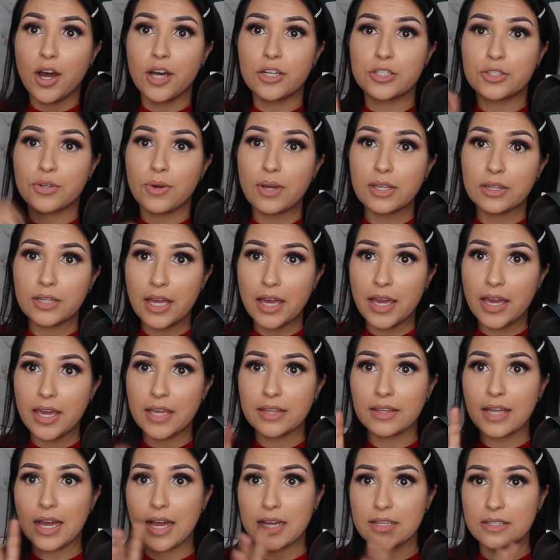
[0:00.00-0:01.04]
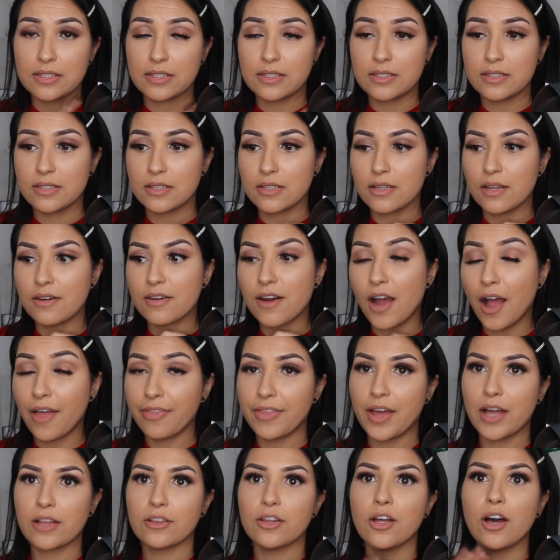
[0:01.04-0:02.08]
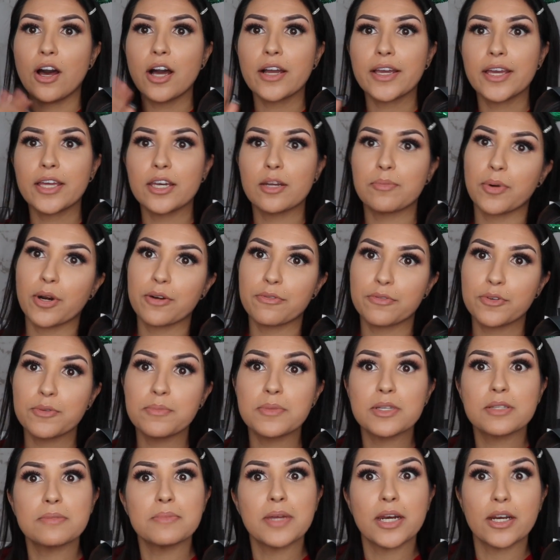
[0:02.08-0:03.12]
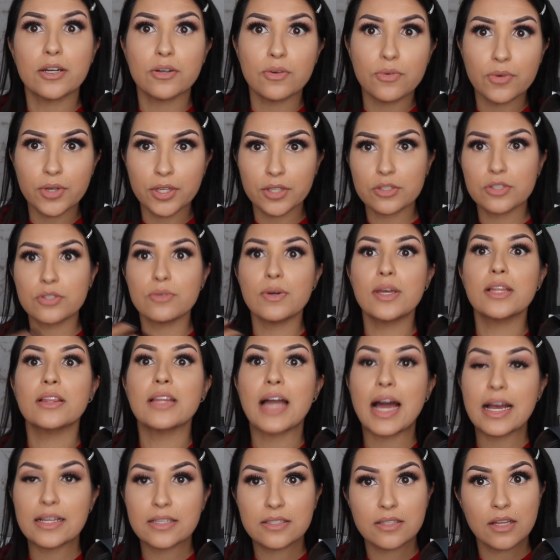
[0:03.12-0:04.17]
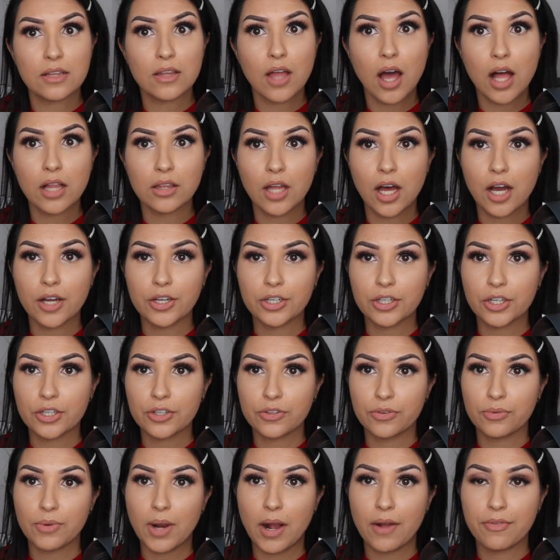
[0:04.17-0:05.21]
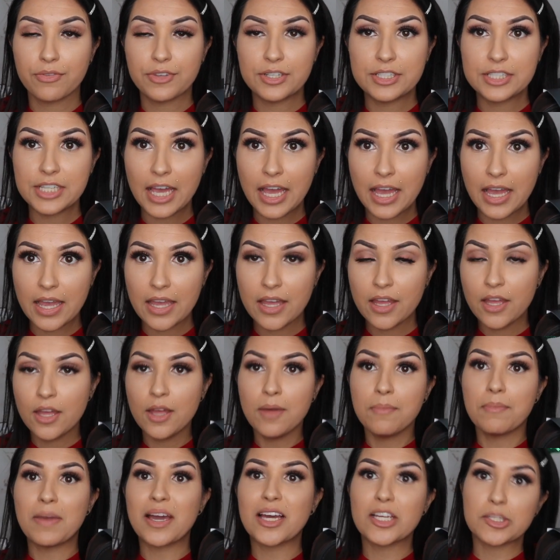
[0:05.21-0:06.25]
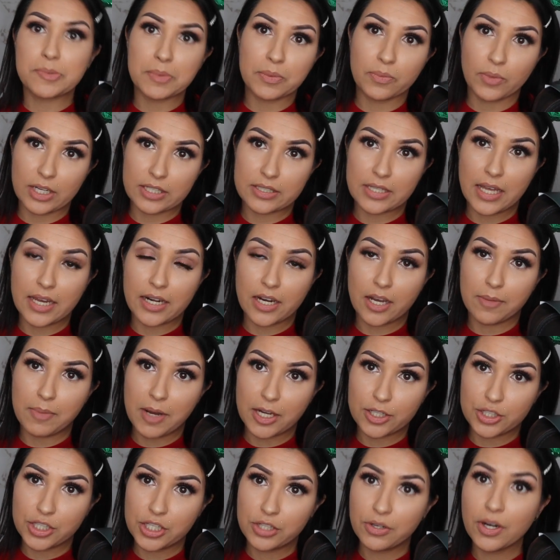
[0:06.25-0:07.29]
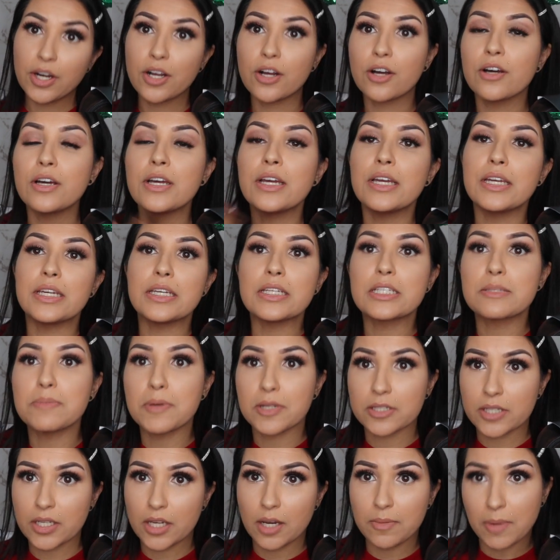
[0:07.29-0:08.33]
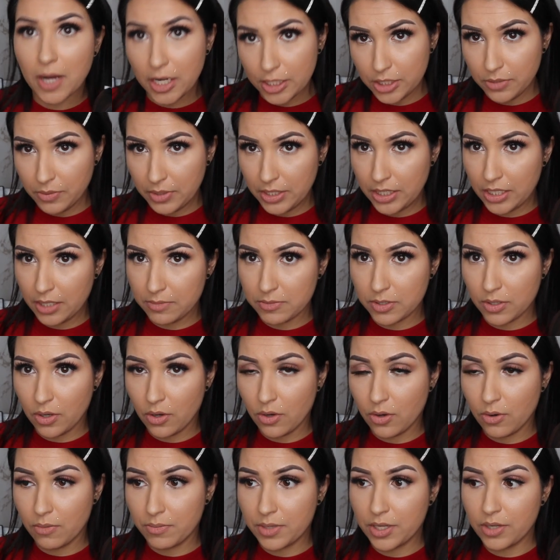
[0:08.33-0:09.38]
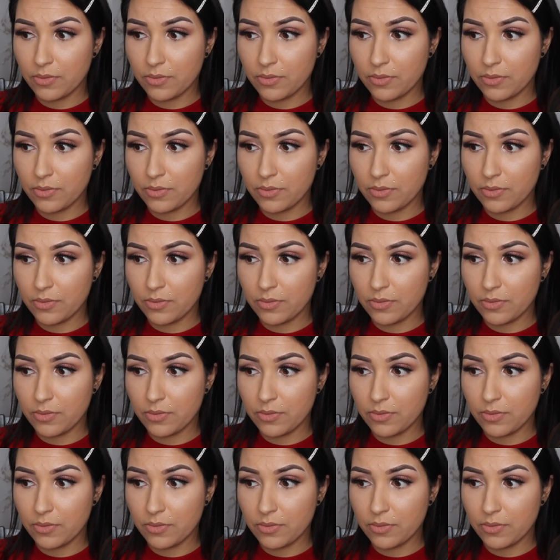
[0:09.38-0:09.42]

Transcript: A toilet lasts not that long, and a parfum is made out of oil, so it lasts a lot longer throughout the day. My husband works at Hibachi Grill. He smells like hibachi when he comes home.